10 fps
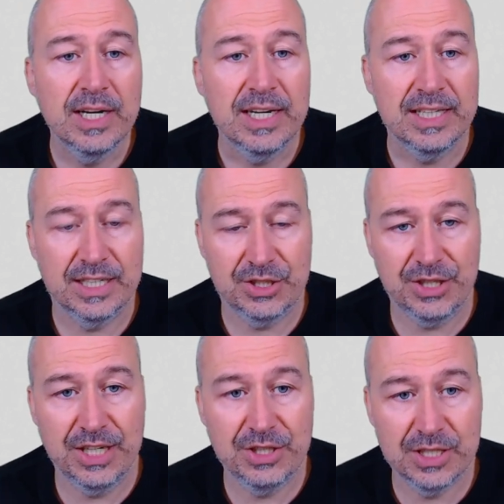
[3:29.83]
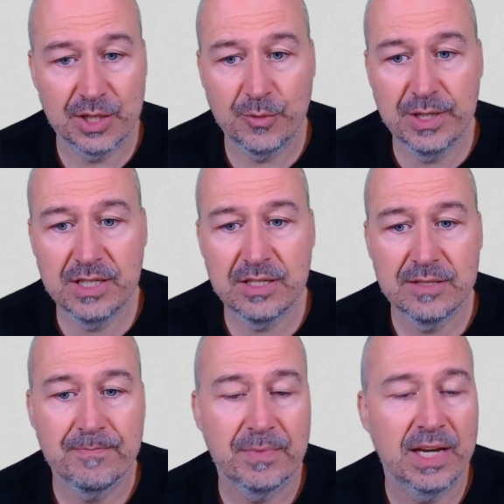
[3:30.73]
It exchanges the queens
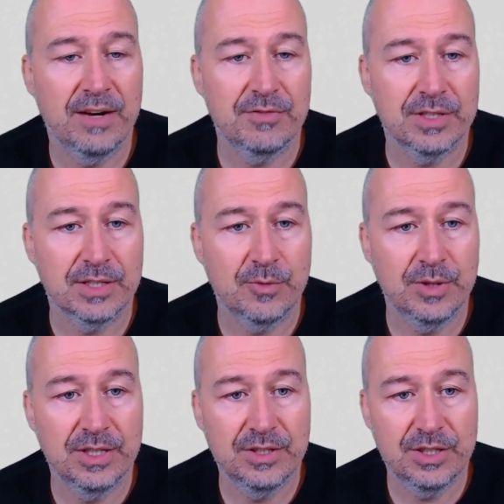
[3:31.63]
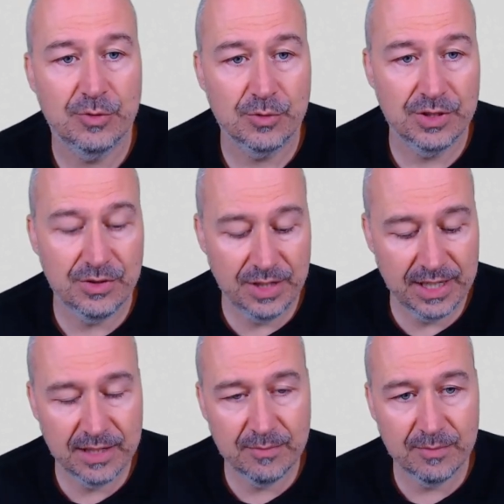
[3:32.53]
after queen d3, rook d3,
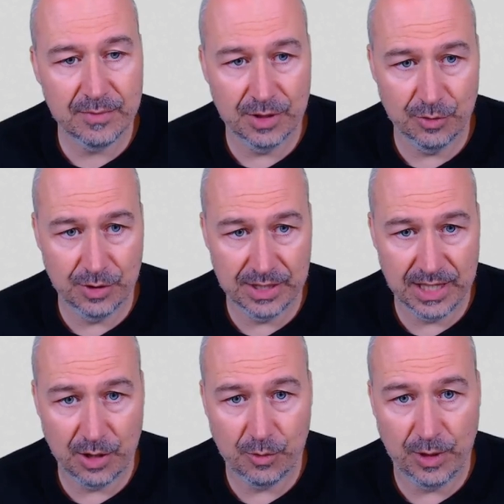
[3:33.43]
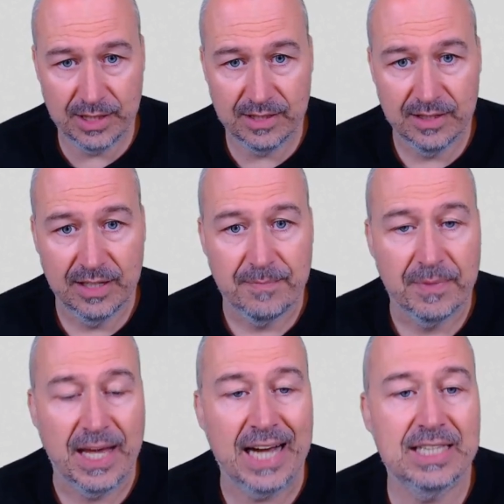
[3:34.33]
and the rook is now quite
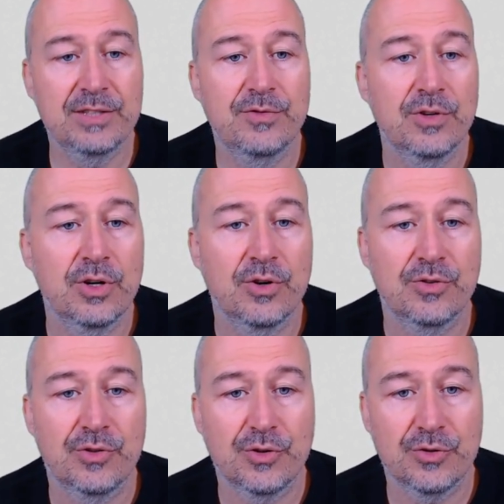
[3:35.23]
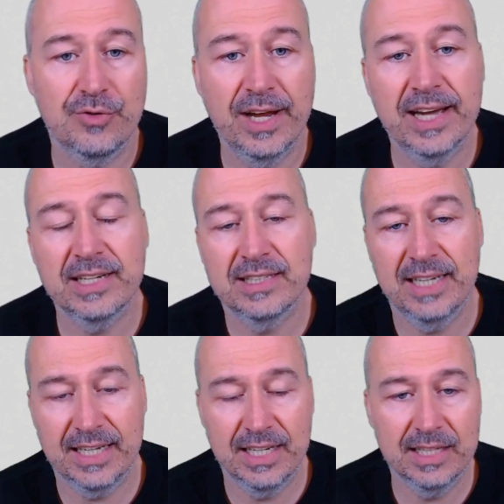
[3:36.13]
active on the third rank,
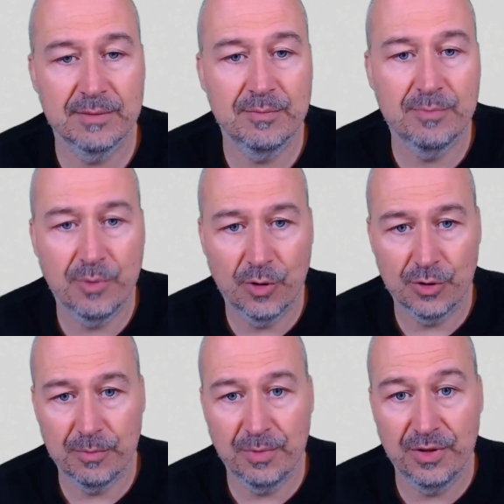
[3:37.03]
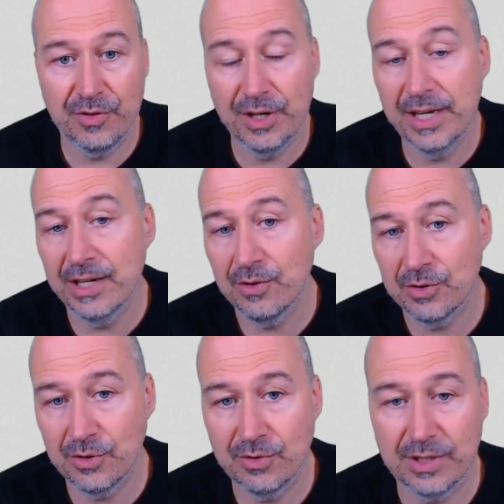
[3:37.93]
attacking the pawn on b3 and
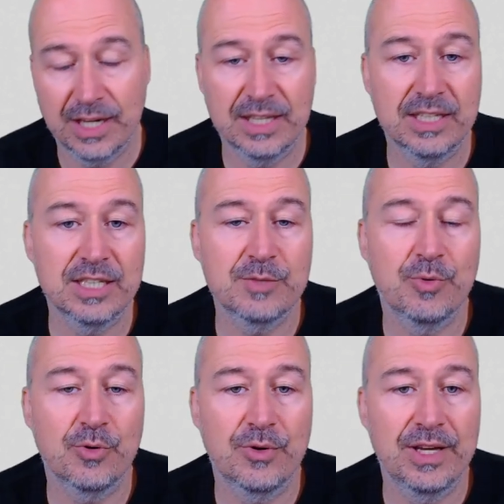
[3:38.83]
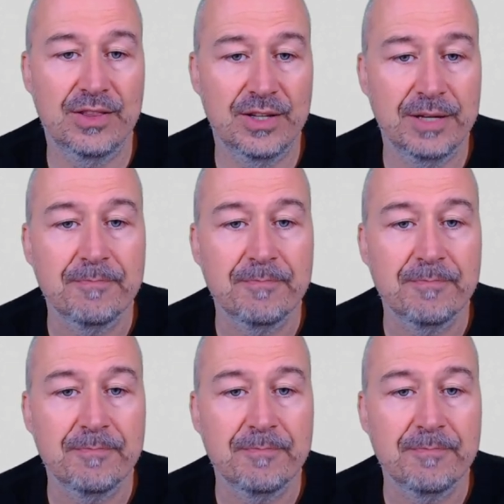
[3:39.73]
also targeting this pawn on a3.